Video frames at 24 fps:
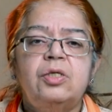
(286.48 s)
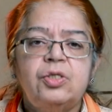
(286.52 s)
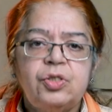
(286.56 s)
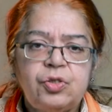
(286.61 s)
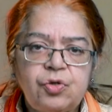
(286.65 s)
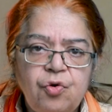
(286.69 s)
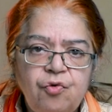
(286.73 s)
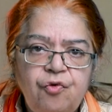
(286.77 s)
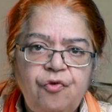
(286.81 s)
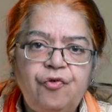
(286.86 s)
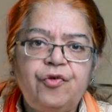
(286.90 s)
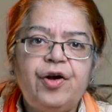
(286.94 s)

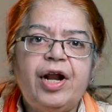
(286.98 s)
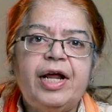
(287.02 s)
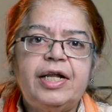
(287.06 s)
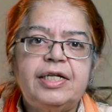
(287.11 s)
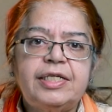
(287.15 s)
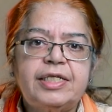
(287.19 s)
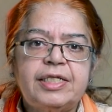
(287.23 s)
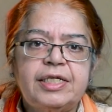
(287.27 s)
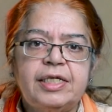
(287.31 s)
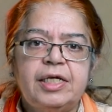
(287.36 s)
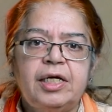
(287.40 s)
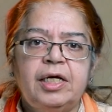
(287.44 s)
So
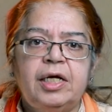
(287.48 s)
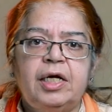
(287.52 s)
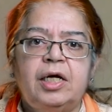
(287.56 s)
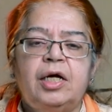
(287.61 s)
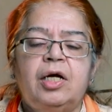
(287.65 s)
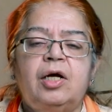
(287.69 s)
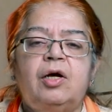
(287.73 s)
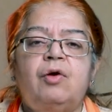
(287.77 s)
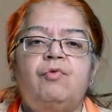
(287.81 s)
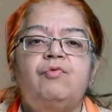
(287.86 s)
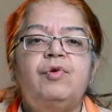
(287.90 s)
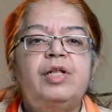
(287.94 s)
friends,
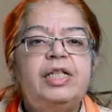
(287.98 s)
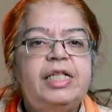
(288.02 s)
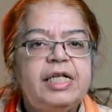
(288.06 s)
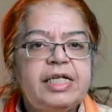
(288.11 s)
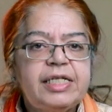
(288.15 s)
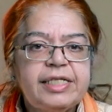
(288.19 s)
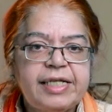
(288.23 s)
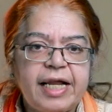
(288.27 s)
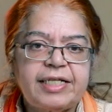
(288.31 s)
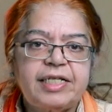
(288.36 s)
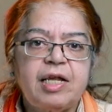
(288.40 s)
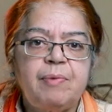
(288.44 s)
with
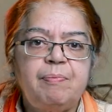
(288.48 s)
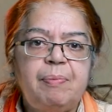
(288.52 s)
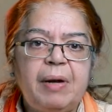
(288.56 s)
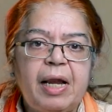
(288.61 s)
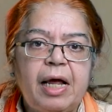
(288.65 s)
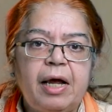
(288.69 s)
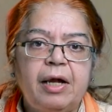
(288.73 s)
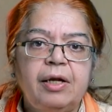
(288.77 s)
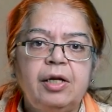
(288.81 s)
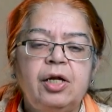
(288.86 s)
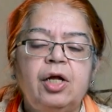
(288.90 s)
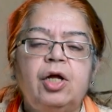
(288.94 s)
this lesson
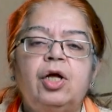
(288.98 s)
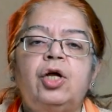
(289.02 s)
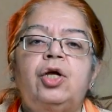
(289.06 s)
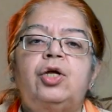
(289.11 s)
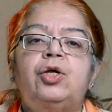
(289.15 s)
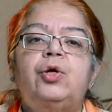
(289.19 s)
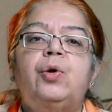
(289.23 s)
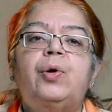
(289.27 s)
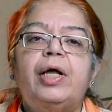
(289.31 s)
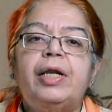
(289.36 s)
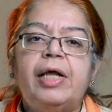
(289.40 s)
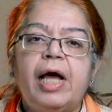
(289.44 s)
plan,
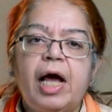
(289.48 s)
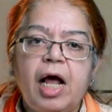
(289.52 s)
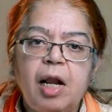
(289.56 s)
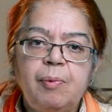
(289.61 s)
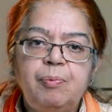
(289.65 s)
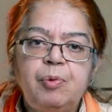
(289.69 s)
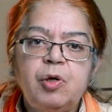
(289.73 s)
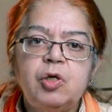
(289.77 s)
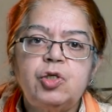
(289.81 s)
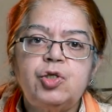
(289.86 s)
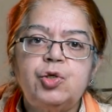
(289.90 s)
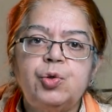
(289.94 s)
you can
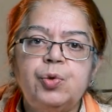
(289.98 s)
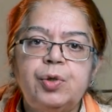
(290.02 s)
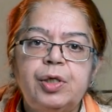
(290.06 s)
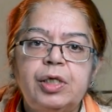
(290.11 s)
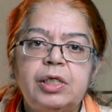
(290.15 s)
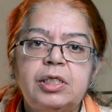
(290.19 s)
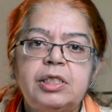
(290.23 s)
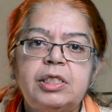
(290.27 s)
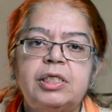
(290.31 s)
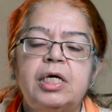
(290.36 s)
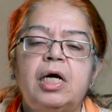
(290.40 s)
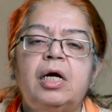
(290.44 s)
help your
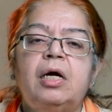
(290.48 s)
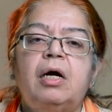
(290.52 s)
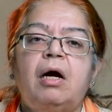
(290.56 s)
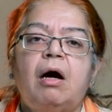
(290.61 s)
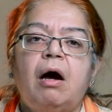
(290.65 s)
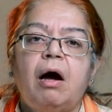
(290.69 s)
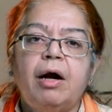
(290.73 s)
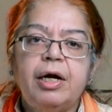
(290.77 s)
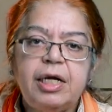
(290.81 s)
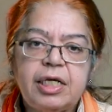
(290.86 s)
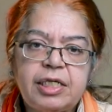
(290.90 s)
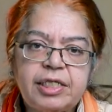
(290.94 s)
students
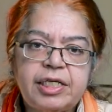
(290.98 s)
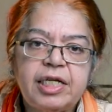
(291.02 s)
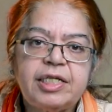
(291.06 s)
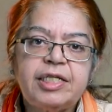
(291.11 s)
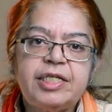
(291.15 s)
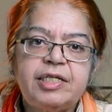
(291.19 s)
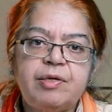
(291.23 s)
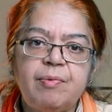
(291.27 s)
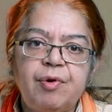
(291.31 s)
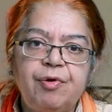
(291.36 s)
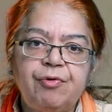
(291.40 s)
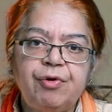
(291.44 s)
understand
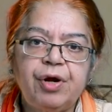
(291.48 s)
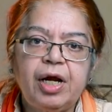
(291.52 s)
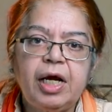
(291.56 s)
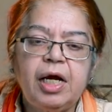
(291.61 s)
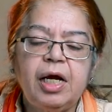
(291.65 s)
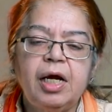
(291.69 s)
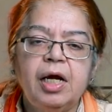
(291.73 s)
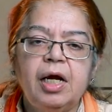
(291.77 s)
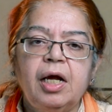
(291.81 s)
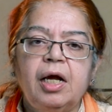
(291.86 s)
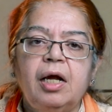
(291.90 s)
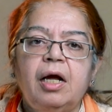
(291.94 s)

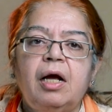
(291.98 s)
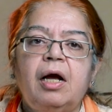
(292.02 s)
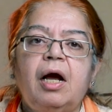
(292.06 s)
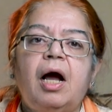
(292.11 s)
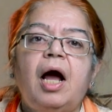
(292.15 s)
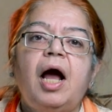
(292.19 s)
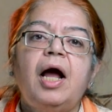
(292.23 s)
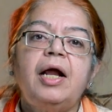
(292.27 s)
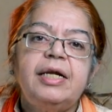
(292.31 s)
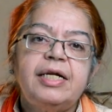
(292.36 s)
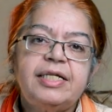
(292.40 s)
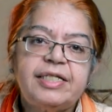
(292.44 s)
symmetry
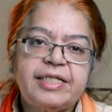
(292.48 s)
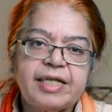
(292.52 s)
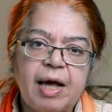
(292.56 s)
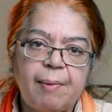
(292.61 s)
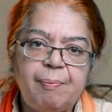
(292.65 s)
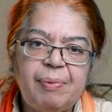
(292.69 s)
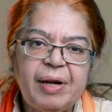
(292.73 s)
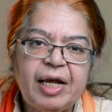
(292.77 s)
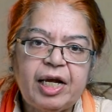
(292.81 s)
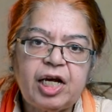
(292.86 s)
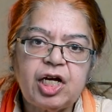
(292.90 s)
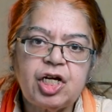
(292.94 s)
and its
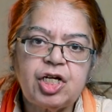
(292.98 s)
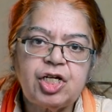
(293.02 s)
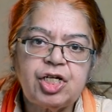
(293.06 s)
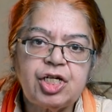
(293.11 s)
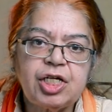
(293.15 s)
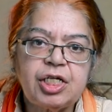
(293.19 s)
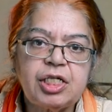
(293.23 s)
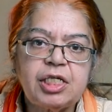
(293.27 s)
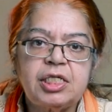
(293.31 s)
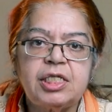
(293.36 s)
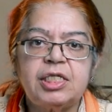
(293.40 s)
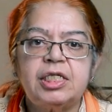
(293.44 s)

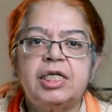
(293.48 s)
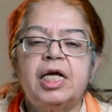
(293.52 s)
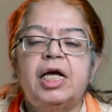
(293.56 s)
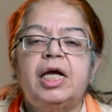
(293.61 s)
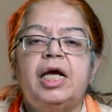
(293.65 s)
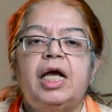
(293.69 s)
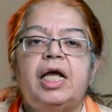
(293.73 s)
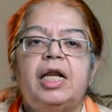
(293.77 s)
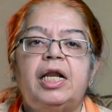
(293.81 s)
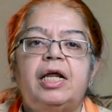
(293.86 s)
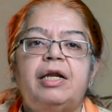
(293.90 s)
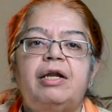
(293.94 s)
applications
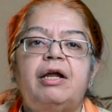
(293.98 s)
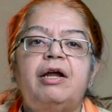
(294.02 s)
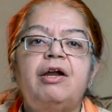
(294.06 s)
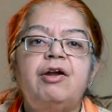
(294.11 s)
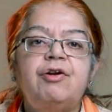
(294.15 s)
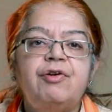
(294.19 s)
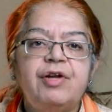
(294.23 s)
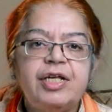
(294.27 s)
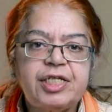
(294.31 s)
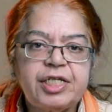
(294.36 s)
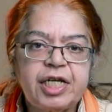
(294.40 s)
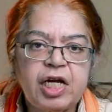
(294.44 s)
in an
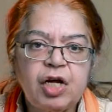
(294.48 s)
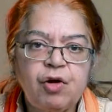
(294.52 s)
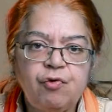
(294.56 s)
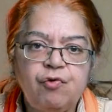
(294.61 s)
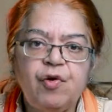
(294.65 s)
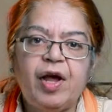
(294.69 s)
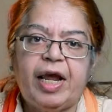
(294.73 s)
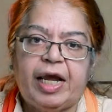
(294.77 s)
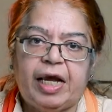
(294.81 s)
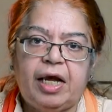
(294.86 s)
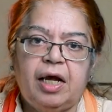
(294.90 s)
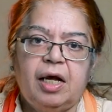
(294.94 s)
interesting
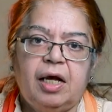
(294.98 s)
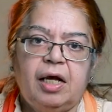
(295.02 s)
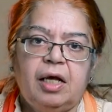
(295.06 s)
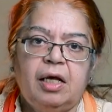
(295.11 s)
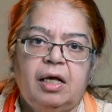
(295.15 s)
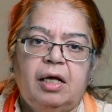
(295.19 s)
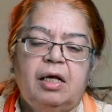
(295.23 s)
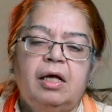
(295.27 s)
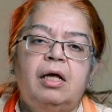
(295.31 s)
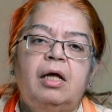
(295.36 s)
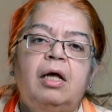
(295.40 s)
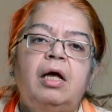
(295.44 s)
way.
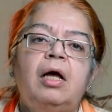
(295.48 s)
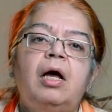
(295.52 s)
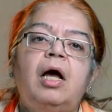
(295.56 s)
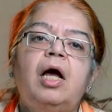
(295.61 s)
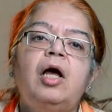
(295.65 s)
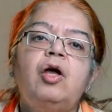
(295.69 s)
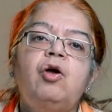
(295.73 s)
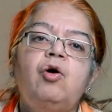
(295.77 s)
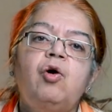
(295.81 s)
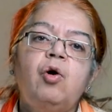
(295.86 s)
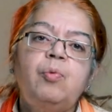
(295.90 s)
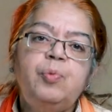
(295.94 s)

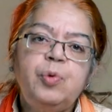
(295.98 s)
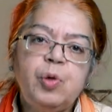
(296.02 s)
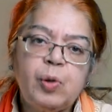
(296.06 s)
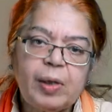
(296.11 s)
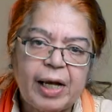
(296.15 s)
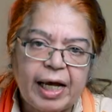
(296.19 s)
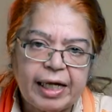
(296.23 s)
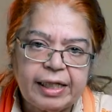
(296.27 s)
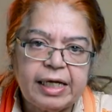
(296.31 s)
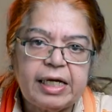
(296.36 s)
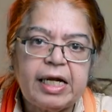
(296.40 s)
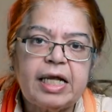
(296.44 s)
I hope you
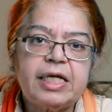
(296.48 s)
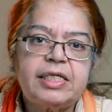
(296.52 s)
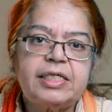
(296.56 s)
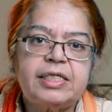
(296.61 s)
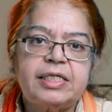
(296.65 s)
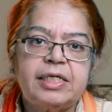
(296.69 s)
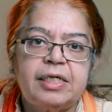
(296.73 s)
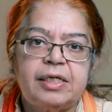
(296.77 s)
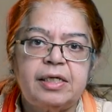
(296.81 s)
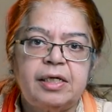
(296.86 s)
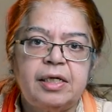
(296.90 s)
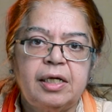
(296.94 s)
like the
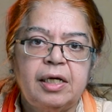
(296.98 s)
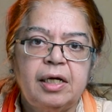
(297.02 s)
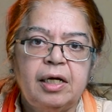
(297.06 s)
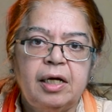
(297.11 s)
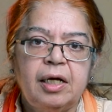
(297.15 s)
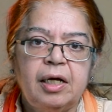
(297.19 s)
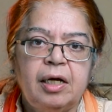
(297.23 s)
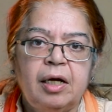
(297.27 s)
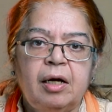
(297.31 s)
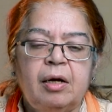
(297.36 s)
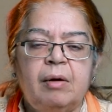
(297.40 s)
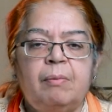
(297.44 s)
lesson.
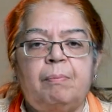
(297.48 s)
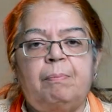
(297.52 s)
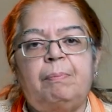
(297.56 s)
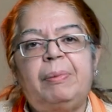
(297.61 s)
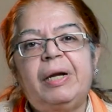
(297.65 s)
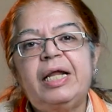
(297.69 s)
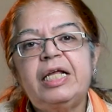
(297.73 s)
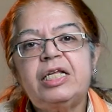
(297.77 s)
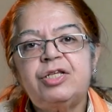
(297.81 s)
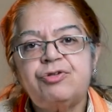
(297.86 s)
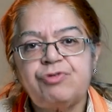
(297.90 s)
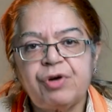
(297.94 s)

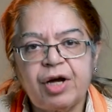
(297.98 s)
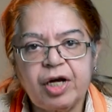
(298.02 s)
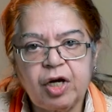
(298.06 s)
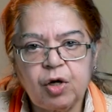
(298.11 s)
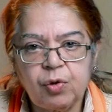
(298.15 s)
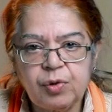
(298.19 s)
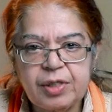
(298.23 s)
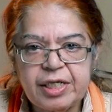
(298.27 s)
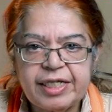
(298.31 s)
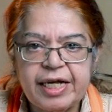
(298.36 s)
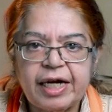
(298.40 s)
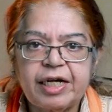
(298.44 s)
Please try
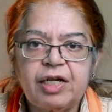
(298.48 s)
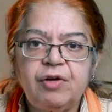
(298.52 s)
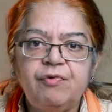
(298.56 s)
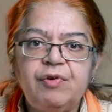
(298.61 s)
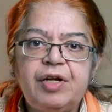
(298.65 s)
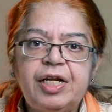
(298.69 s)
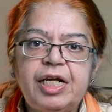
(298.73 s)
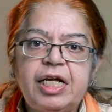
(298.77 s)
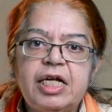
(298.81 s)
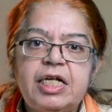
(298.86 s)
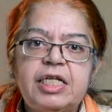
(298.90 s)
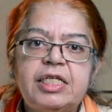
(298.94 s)
out these
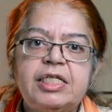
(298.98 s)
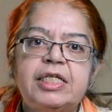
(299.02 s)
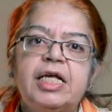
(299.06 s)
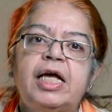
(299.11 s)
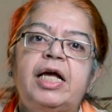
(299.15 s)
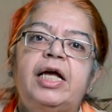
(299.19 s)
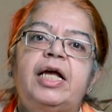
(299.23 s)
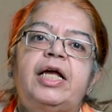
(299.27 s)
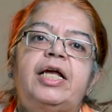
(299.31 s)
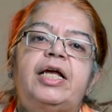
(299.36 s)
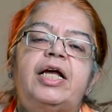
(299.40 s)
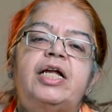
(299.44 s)
activities
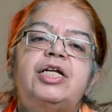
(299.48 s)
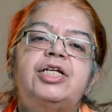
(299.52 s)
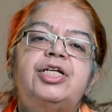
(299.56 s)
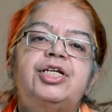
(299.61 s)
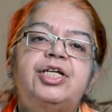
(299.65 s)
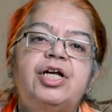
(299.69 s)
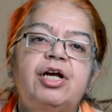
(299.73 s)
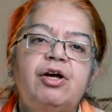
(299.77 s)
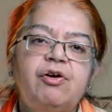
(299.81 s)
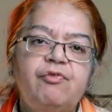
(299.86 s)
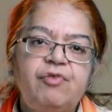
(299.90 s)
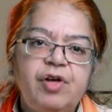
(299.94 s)
and
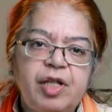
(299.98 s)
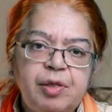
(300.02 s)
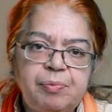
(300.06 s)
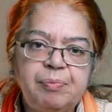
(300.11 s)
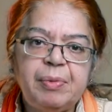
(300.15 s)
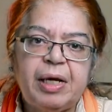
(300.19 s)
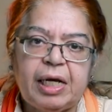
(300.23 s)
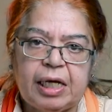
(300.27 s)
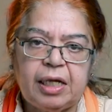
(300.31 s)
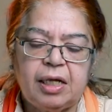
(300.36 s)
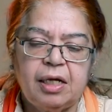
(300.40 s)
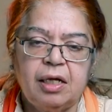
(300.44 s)
share with
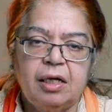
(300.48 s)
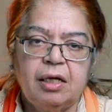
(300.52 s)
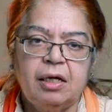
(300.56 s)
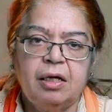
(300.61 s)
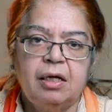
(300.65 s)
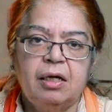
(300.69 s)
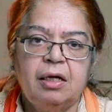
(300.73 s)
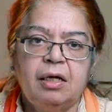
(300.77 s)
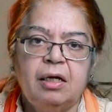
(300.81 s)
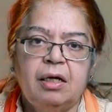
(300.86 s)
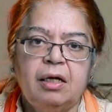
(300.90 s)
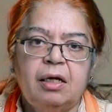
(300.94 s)
me.
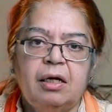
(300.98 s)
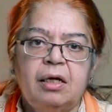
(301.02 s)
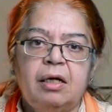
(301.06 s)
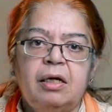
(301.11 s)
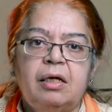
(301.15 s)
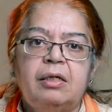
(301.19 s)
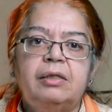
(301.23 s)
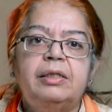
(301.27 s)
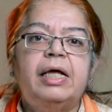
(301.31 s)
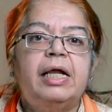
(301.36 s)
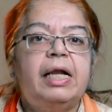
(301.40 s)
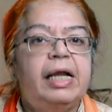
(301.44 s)

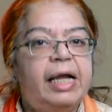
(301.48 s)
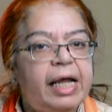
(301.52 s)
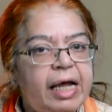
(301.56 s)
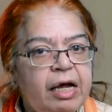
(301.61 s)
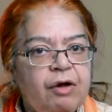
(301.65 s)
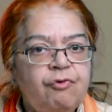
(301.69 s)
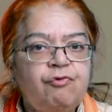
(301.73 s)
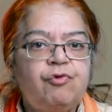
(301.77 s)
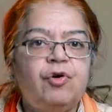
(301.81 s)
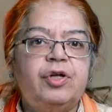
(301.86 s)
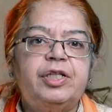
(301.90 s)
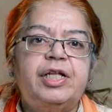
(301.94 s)
The
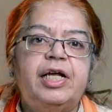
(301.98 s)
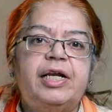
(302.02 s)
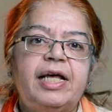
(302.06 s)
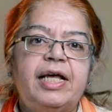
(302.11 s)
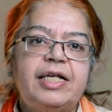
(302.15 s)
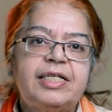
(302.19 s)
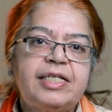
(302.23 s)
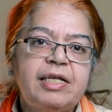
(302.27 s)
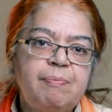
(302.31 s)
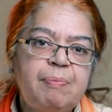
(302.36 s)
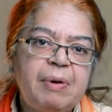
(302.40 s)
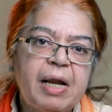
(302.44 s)
link for
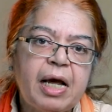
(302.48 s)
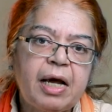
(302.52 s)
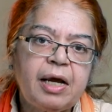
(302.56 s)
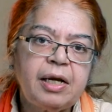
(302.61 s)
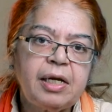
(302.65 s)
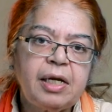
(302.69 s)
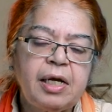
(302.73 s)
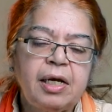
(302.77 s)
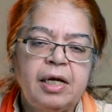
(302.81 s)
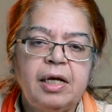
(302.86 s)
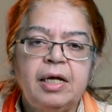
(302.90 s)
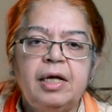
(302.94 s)
lesson
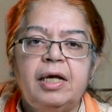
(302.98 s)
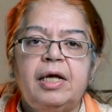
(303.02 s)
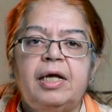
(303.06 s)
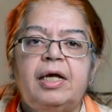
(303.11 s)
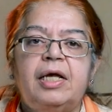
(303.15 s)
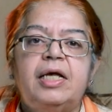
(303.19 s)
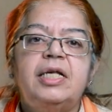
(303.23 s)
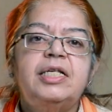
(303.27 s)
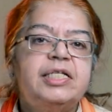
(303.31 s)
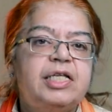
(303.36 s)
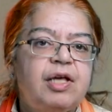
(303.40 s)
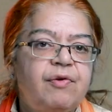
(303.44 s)
plan
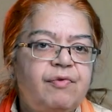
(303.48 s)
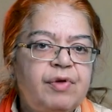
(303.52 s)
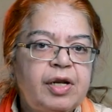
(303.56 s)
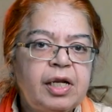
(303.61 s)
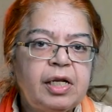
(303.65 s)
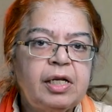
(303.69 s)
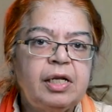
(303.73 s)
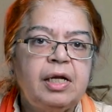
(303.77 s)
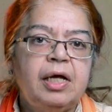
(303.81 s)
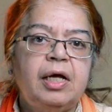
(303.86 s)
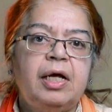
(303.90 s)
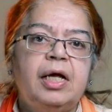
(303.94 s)
is
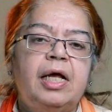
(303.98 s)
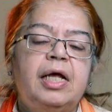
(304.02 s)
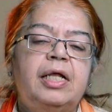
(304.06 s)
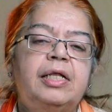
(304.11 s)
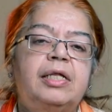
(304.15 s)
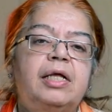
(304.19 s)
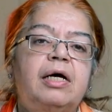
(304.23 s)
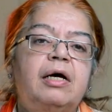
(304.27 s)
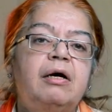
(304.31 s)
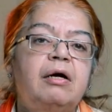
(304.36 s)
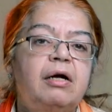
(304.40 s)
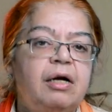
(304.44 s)
given in
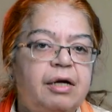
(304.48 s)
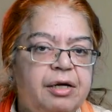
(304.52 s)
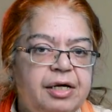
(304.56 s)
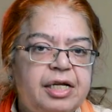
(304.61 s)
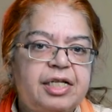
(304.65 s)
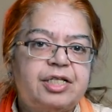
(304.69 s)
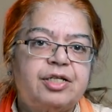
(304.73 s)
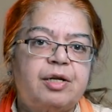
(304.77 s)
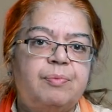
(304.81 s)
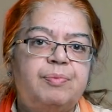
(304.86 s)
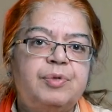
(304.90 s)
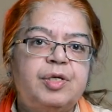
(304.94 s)
the
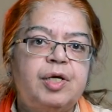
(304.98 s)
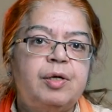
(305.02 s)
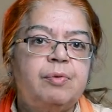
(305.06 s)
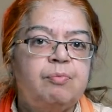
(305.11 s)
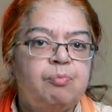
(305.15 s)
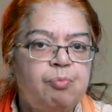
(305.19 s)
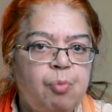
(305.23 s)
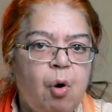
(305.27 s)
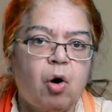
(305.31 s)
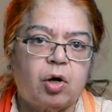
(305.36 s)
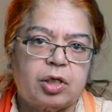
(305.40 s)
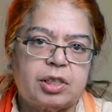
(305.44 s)

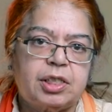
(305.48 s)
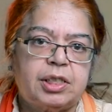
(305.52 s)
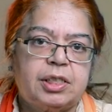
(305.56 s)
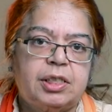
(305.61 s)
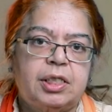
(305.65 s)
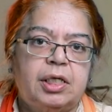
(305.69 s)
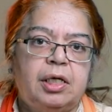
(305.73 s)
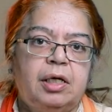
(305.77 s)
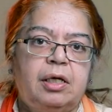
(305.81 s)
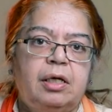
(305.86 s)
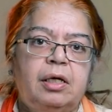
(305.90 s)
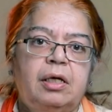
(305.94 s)
description
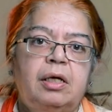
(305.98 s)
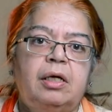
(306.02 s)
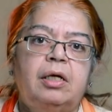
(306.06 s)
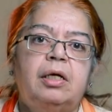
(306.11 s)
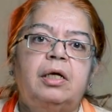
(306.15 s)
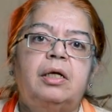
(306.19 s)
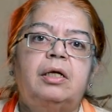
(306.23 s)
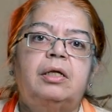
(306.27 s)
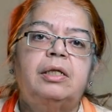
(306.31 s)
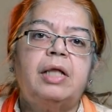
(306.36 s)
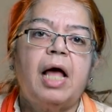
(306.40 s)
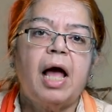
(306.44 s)
box.
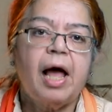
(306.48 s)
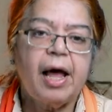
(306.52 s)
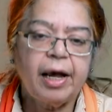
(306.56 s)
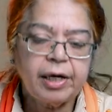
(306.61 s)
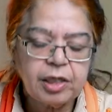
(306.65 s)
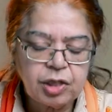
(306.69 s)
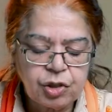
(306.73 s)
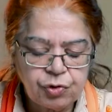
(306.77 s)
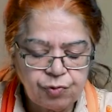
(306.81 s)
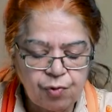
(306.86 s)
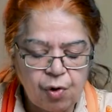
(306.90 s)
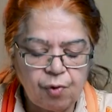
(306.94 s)

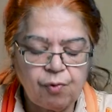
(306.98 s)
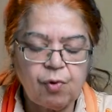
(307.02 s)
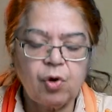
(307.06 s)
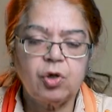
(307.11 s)
Thanks for